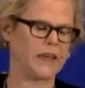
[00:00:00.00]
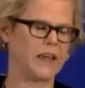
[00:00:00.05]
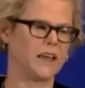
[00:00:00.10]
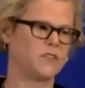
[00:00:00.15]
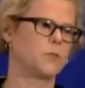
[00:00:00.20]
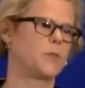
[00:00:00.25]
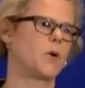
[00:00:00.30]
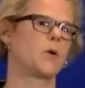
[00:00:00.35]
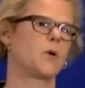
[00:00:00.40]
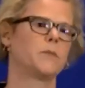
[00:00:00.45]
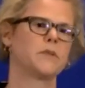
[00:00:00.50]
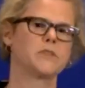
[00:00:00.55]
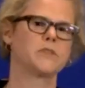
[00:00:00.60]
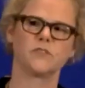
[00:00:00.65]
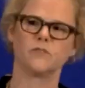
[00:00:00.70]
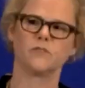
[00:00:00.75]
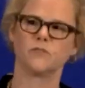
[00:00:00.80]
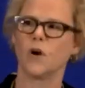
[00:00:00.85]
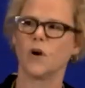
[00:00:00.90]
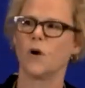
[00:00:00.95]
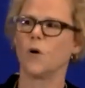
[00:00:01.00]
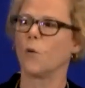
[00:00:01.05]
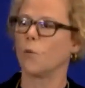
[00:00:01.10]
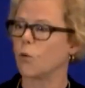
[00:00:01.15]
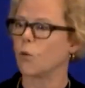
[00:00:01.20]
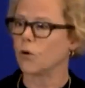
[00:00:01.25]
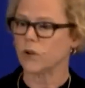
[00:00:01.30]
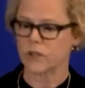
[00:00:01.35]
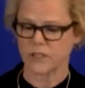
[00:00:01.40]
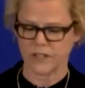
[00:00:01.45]
making departments of
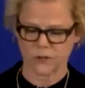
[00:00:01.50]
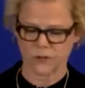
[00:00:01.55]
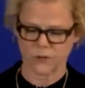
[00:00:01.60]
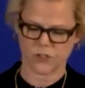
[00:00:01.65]
world